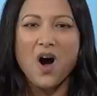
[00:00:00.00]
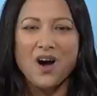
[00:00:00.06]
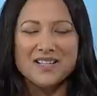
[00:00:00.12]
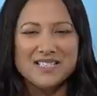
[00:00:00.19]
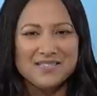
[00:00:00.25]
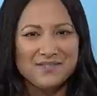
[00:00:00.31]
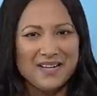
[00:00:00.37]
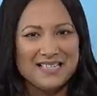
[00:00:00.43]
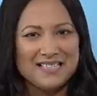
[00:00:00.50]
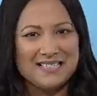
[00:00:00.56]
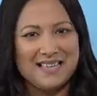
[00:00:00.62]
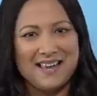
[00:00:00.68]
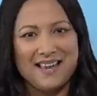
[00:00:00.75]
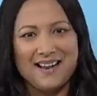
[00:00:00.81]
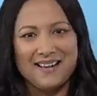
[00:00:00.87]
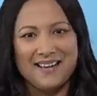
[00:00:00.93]
on device
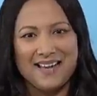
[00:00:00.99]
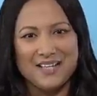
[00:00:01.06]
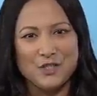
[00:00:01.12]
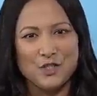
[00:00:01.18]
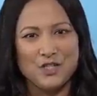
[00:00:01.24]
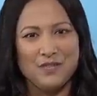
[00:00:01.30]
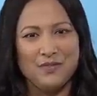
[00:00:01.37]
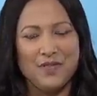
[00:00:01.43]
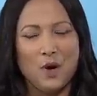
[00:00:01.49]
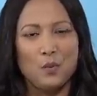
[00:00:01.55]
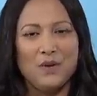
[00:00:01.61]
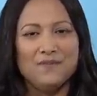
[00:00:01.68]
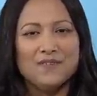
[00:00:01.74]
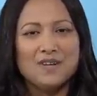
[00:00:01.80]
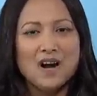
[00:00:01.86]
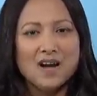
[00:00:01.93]
AI engine that
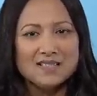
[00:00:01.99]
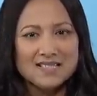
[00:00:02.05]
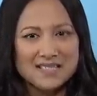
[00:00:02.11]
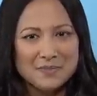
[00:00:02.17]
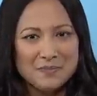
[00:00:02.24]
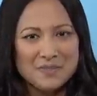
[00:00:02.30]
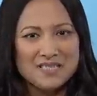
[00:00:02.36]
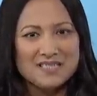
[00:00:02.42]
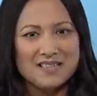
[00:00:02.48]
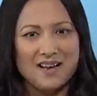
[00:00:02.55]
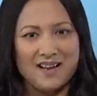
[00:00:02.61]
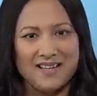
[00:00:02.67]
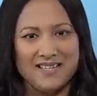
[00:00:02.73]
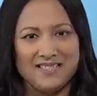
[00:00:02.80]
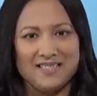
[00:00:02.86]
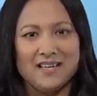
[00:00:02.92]
we've custom
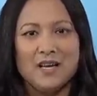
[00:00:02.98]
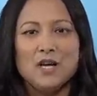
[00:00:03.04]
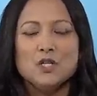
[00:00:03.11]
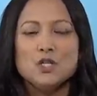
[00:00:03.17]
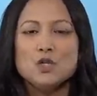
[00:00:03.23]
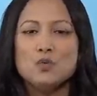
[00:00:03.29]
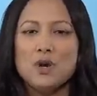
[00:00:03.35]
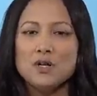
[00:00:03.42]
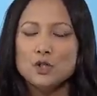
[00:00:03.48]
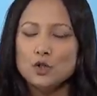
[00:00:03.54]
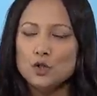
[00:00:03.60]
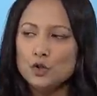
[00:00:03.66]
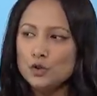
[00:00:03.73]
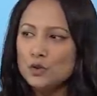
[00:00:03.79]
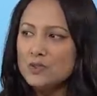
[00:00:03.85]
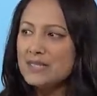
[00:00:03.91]
designed to run
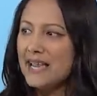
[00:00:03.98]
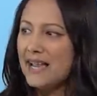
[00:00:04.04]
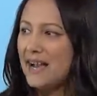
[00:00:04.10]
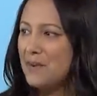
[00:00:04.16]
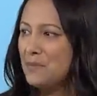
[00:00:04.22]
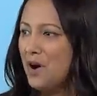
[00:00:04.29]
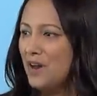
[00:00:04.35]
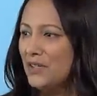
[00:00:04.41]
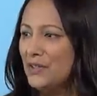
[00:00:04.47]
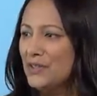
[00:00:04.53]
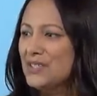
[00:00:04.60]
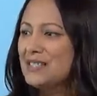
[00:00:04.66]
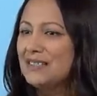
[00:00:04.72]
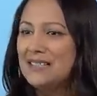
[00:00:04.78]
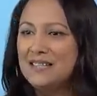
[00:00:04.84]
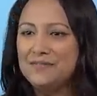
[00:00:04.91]
Google's AI models
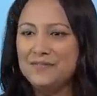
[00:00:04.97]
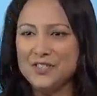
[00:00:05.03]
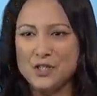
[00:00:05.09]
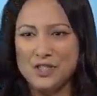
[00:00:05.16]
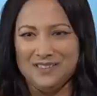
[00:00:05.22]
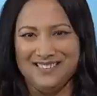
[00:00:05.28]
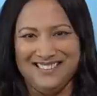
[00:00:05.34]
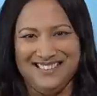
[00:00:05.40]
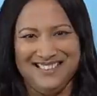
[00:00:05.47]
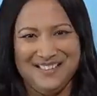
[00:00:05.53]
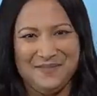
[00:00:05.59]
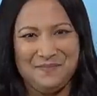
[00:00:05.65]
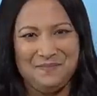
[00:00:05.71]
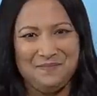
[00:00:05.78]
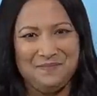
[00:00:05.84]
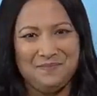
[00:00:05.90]
efficiently.
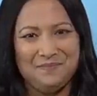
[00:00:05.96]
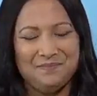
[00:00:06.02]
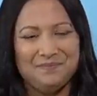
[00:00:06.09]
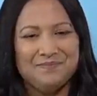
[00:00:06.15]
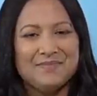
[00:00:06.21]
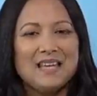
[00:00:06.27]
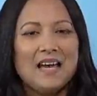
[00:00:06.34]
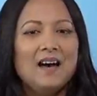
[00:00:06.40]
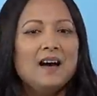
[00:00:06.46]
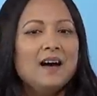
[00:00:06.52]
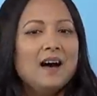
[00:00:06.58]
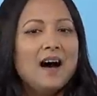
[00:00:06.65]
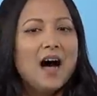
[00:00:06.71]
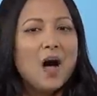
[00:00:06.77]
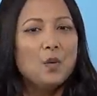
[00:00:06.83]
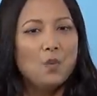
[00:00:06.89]

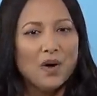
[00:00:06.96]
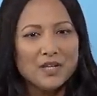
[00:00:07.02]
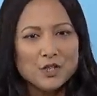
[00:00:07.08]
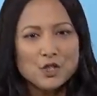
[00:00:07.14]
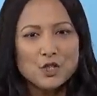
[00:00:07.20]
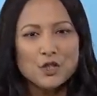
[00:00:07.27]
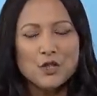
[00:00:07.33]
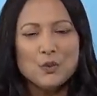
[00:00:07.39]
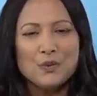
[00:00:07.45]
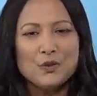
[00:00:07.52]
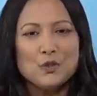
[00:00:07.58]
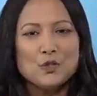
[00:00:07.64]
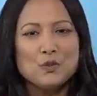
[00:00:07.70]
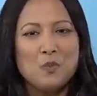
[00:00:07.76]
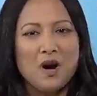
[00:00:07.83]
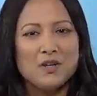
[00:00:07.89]
I want to show you what
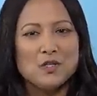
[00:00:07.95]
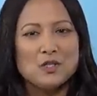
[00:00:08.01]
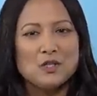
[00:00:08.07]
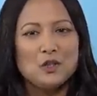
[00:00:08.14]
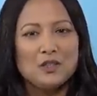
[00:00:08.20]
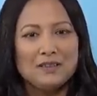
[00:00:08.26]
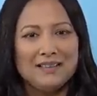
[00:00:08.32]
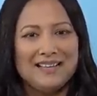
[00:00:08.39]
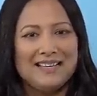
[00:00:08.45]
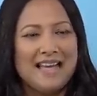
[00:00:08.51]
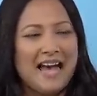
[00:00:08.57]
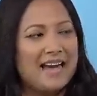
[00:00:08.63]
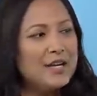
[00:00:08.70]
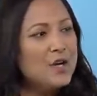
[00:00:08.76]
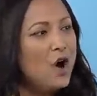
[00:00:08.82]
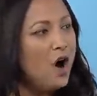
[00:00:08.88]
those models look like
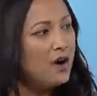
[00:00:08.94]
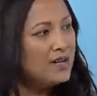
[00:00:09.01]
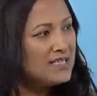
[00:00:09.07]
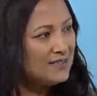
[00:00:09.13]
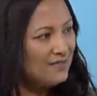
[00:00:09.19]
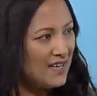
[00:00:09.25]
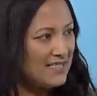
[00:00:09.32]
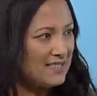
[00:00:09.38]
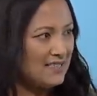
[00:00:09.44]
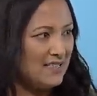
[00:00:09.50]
at an on device